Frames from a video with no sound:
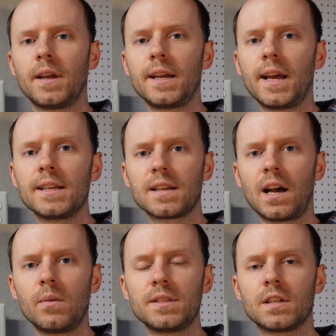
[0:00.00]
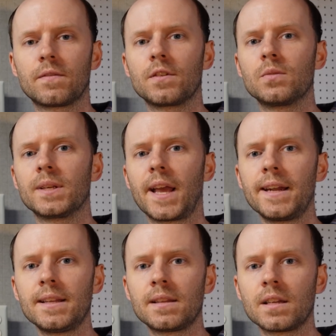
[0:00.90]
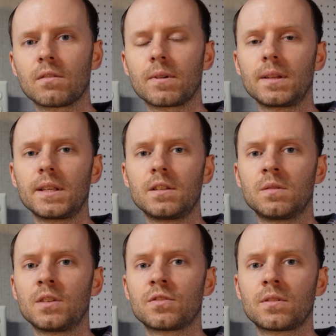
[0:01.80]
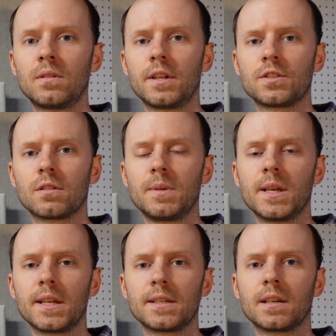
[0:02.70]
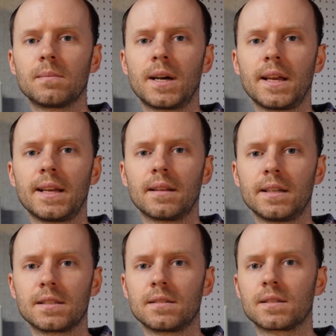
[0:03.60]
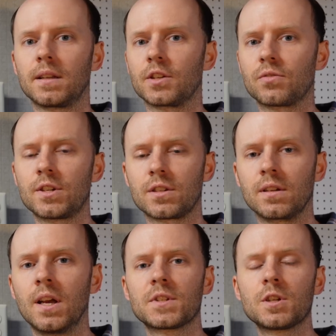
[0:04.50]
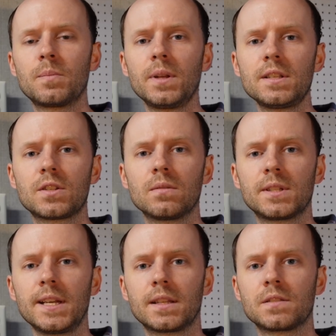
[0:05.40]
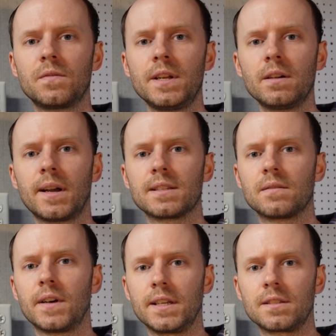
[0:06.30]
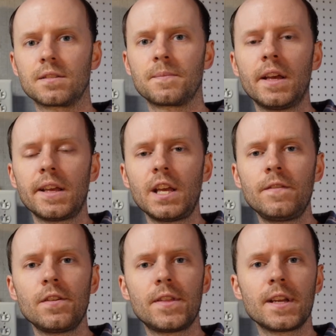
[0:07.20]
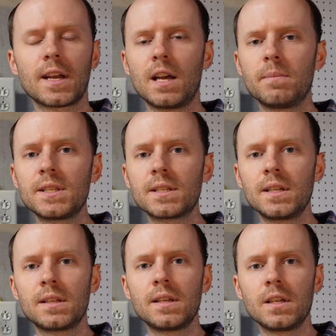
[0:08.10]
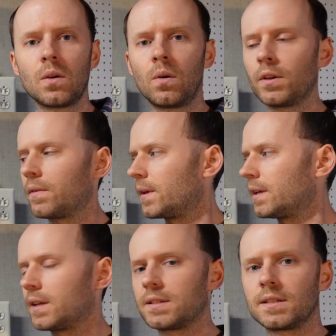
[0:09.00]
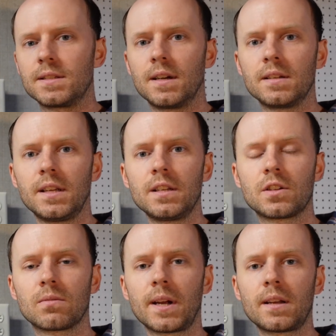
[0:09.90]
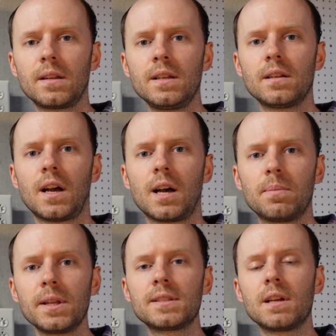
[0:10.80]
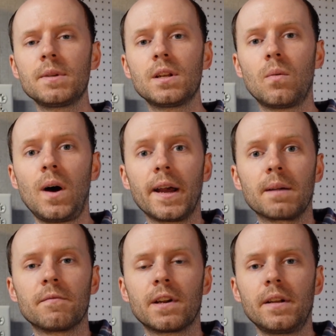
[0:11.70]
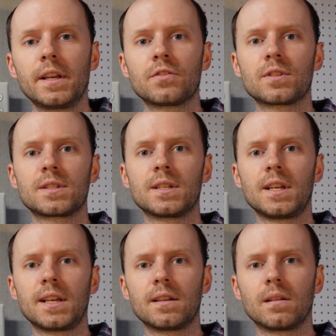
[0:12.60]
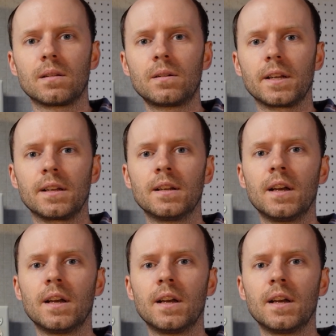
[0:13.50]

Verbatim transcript: And as always, if you're doing anything related to electrical, it should be getting done by a licensed electrician. So please don't take this video as advice. If you think I missed anything or you think this is done incorrectly, uh, please let me know why. I'm very interested in learning.